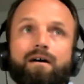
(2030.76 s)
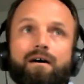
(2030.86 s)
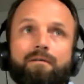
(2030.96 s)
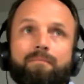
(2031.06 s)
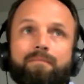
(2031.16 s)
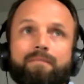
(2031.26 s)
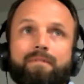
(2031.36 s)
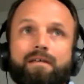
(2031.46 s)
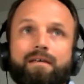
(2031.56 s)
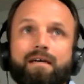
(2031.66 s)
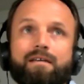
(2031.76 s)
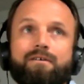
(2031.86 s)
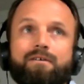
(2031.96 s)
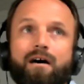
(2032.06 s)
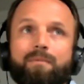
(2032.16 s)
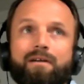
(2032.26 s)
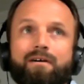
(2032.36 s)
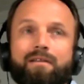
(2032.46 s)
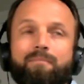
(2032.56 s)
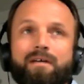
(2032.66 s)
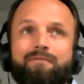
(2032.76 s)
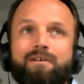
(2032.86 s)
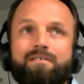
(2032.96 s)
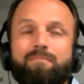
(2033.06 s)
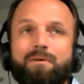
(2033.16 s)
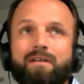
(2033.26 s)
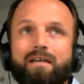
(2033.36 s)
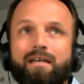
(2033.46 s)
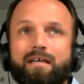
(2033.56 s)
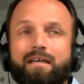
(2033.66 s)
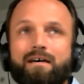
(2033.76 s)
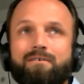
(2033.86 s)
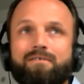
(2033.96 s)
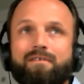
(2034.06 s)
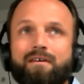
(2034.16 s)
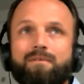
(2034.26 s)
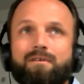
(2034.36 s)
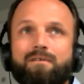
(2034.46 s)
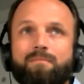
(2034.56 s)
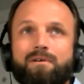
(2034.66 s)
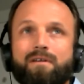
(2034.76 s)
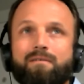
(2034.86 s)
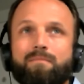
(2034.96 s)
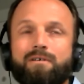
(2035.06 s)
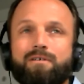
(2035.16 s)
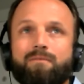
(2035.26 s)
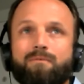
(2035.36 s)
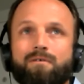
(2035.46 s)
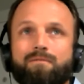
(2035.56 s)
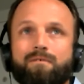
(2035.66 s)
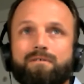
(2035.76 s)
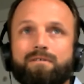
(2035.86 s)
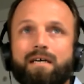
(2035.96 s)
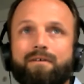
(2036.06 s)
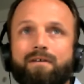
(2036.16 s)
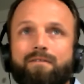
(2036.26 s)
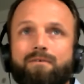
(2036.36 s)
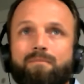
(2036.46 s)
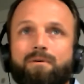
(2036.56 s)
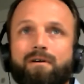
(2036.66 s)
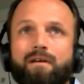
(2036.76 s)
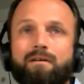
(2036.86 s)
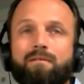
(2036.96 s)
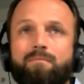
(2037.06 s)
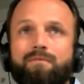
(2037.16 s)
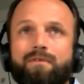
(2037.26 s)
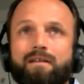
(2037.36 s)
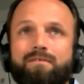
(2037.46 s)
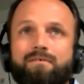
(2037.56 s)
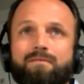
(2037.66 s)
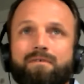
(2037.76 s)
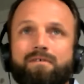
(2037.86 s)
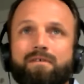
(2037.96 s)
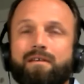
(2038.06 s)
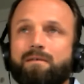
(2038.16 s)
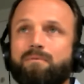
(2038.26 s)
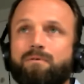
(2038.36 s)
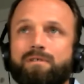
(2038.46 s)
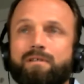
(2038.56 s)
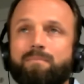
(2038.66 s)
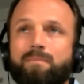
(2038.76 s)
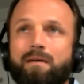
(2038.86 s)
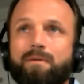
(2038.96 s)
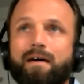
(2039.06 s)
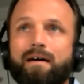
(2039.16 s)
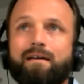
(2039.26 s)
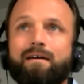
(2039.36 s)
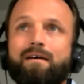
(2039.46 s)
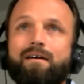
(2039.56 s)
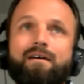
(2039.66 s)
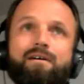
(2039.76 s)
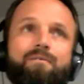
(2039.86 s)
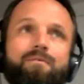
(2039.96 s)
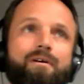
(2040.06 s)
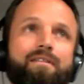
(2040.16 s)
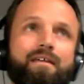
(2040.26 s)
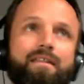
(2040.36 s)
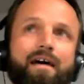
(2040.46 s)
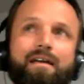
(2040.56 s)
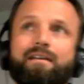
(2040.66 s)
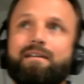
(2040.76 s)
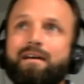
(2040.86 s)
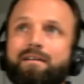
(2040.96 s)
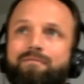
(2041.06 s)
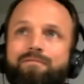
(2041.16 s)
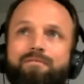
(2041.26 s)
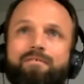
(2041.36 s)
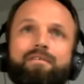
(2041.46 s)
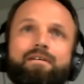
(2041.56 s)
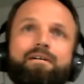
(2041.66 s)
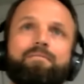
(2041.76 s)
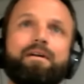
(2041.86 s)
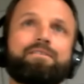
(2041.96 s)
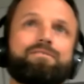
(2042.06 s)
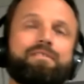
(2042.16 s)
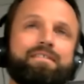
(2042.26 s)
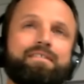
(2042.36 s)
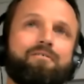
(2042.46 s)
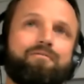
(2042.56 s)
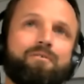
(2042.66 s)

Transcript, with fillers: Um, can you comment on the benefits of building an in-house team to do the building commissioning work versus having a third party provide the service and take a portion of the payback? Well, I think that kind of um, answers itself